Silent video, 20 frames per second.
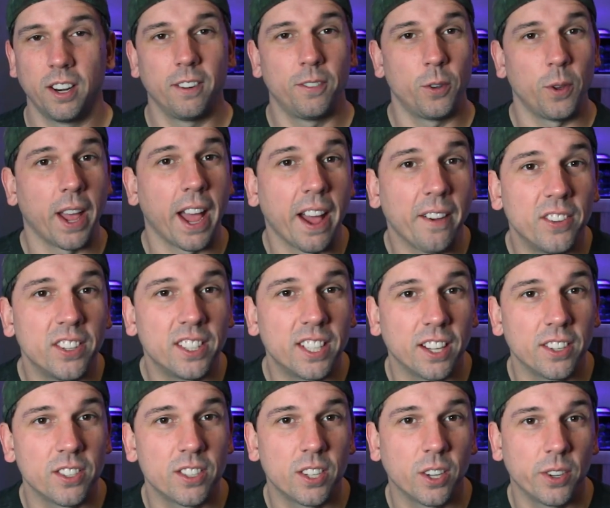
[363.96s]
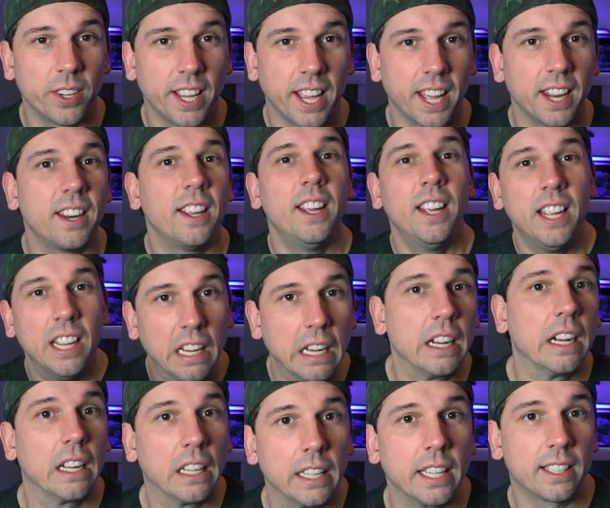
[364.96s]
And if you haven't done so yet,
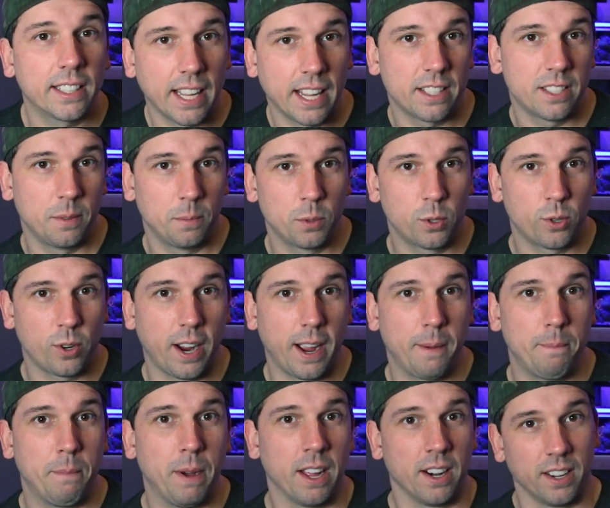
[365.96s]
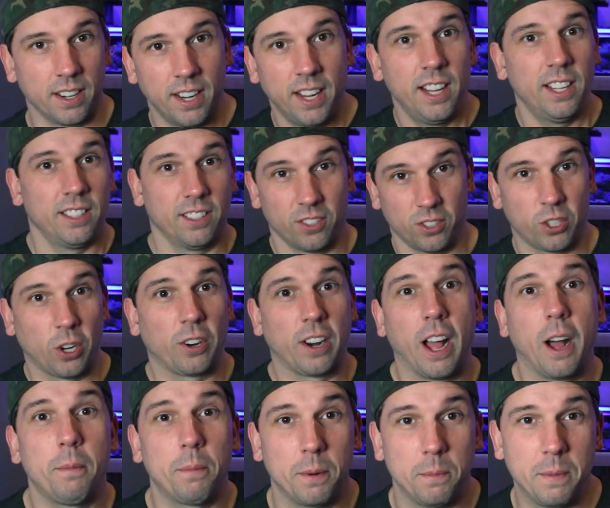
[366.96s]
click that subscribe button. Start
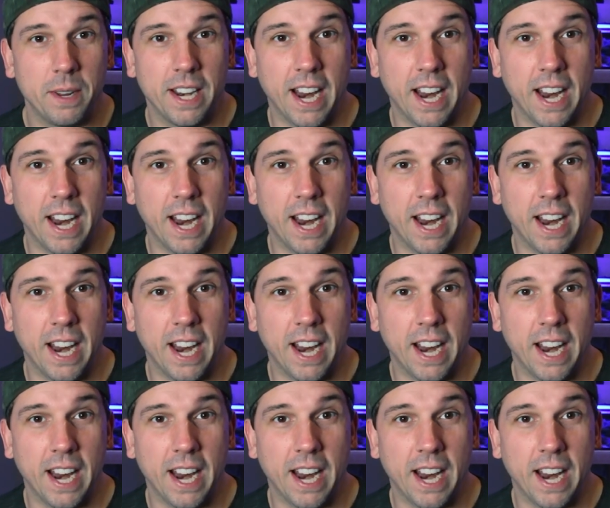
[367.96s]
helping me